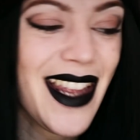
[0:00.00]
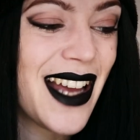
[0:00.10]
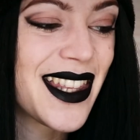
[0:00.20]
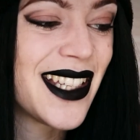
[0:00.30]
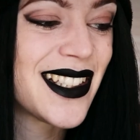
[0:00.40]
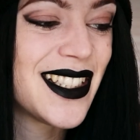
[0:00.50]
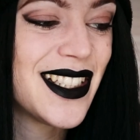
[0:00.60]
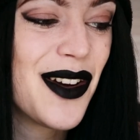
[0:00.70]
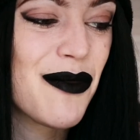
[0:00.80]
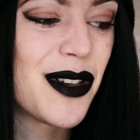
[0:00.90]
And
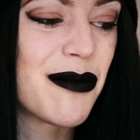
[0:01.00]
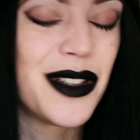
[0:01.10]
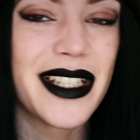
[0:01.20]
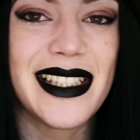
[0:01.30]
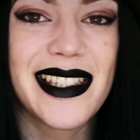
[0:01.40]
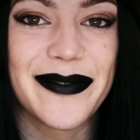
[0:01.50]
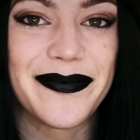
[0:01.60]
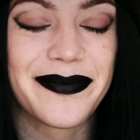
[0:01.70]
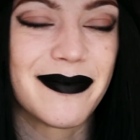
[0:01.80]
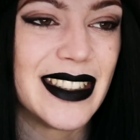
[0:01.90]
then Warm Bodies.
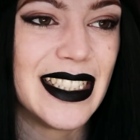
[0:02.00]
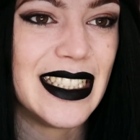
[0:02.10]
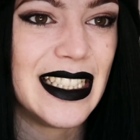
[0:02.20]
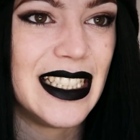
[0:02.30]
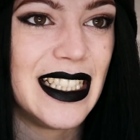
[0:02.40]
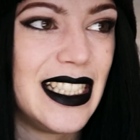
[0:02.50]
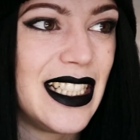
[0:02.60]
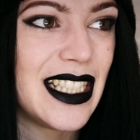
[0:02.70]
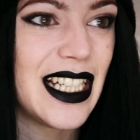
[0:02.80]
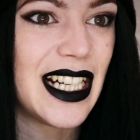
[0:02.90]

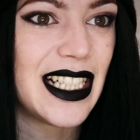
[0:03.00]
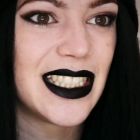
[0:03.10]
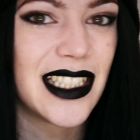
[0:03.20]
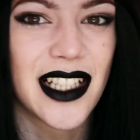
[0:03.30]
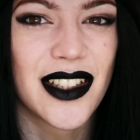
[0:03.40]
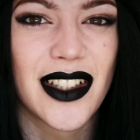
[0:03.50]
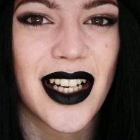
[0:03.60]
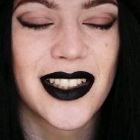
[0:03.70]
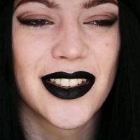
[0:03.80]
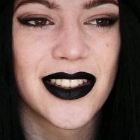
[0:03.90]
Yeah, I don't
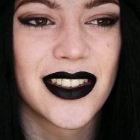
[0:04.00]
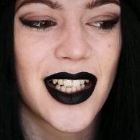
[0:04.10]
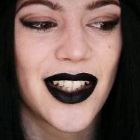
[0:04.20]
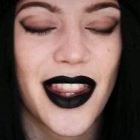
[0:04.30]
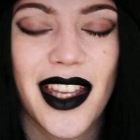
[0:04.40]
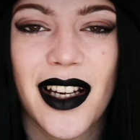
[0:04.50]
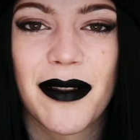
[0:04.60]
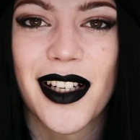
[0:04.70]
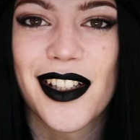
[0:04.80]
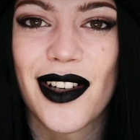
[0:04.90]
think
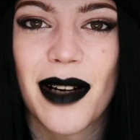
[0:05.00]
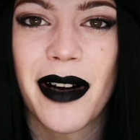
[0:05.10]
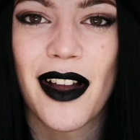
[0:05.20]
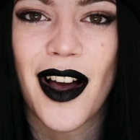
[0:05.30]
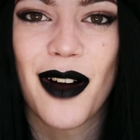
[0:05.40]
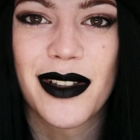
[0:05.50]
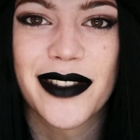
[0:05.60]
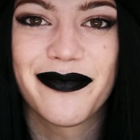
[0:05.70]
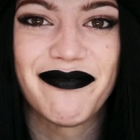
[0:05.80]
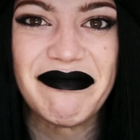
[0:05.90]
I'm gonna talk about that one.
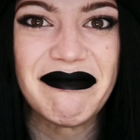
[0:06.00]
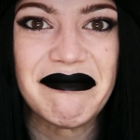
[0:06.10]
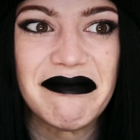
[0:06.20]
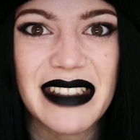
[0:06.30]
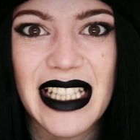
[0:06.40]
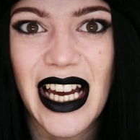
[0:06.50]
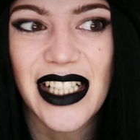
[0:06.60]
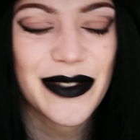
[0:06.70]
No.